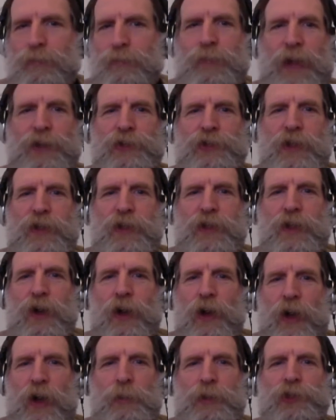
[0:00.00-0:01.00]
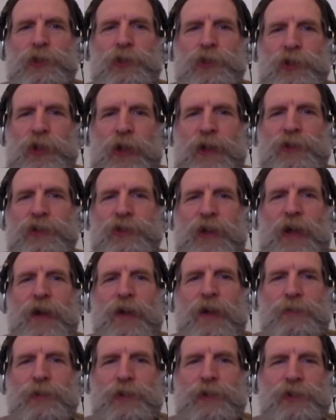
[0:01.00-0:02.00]
basically almost chased
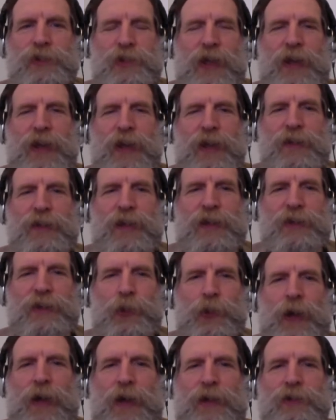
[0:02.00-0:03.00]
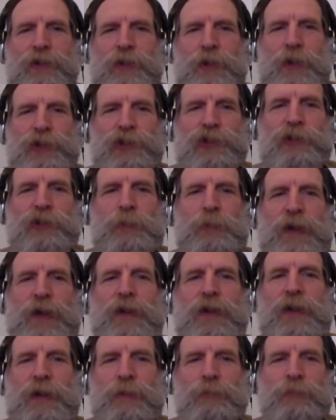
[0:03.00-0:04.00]
out of the Senate. They tried to
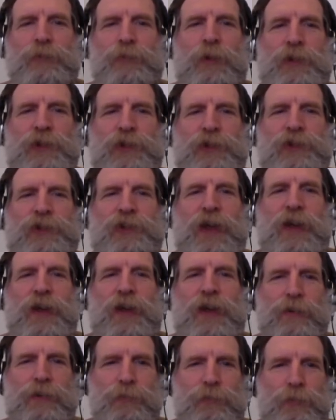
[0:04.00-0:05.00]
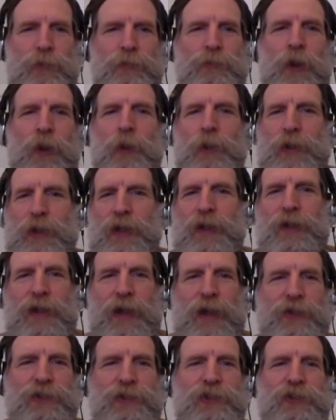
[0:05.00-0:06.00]
expel him from the Senate for voting
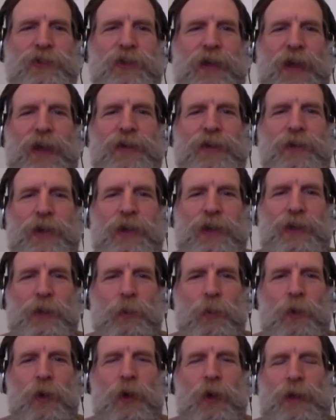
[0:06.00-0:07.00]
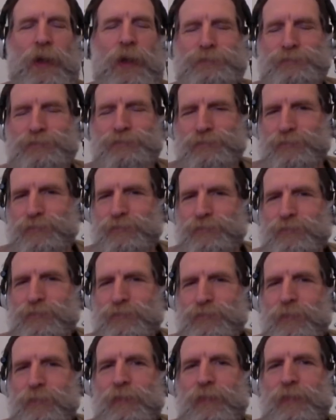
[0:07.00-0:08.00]
against entering the war.
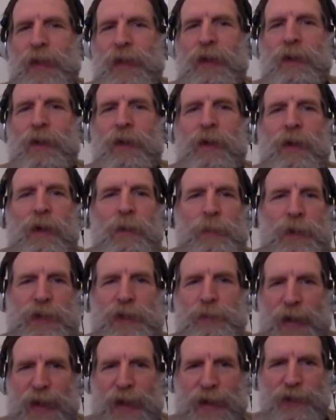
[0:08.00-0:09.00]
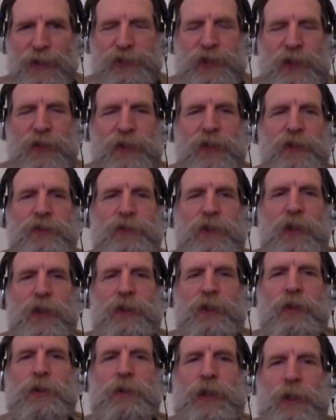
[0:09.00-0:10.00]
But the magazine
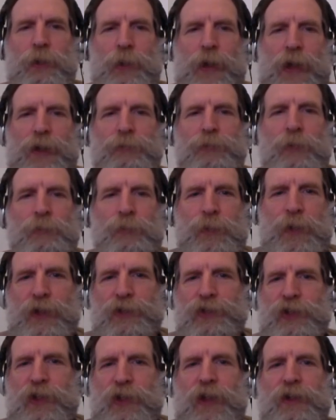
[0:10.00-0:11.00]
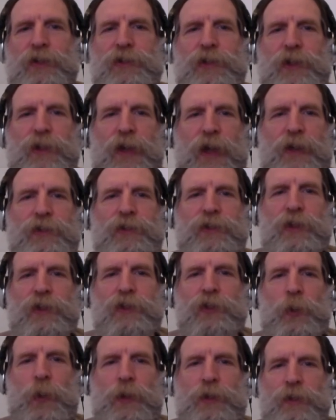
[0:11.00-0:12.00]
continued. He ran for president in
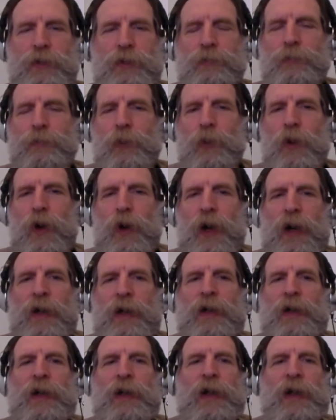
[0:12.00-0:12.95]
1924,